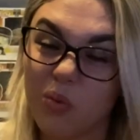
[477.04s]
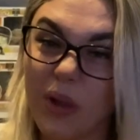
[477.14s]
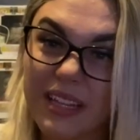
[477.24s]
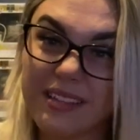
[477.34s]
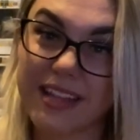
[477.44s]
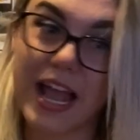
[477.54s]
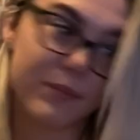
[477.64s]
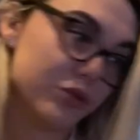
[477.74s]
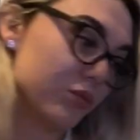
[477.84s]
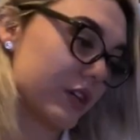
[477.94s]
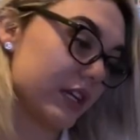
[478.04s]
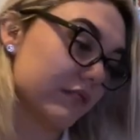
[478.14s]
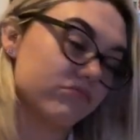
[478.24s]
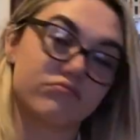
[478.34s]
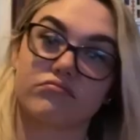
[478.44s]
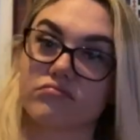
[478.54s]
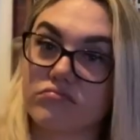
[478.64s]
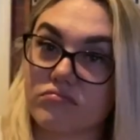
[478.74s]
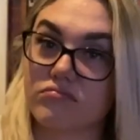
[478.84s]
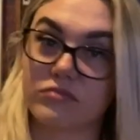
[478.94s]
wins them, you can...
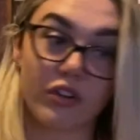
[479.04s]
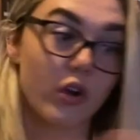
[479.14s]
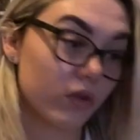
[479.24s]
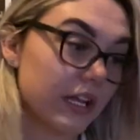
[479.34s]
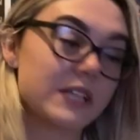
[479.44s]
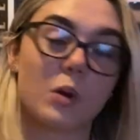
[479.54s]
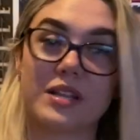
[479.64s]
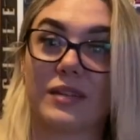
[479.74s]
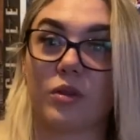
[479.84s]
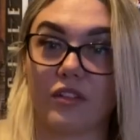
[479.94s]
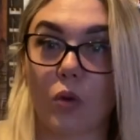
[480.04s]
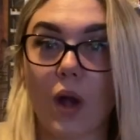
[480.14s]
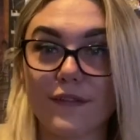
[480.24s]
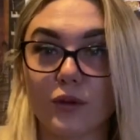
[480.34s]
that's what I said when there are quite a